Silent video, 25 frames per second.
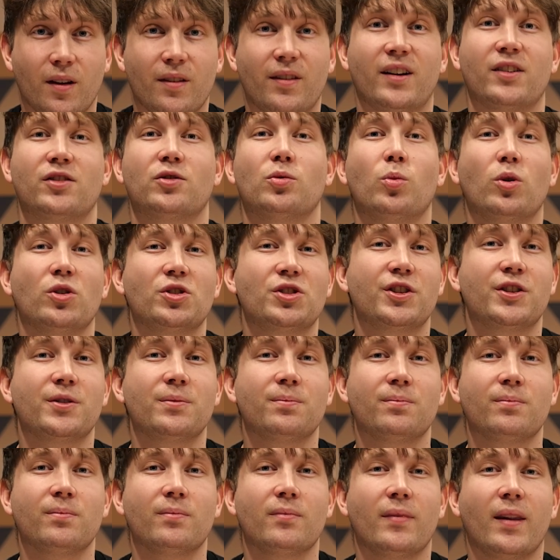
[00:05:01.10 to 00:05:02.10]
Thanks for watching, and
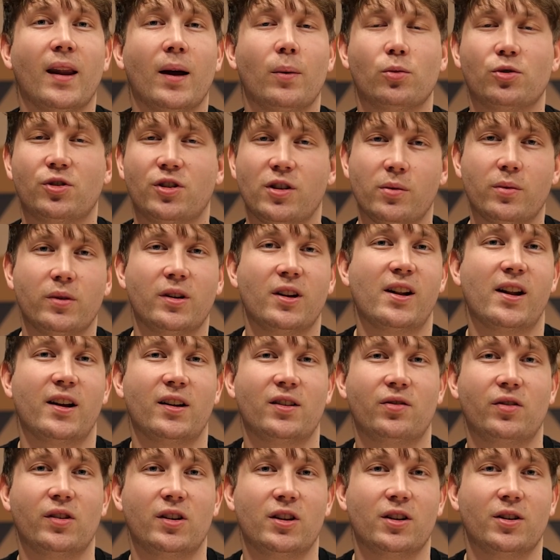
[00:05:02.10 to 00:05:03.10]
we'll see you in the
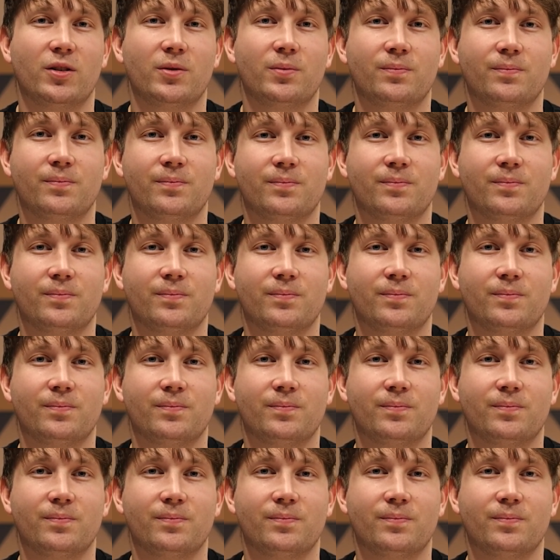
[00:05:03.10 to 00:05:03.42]
next video.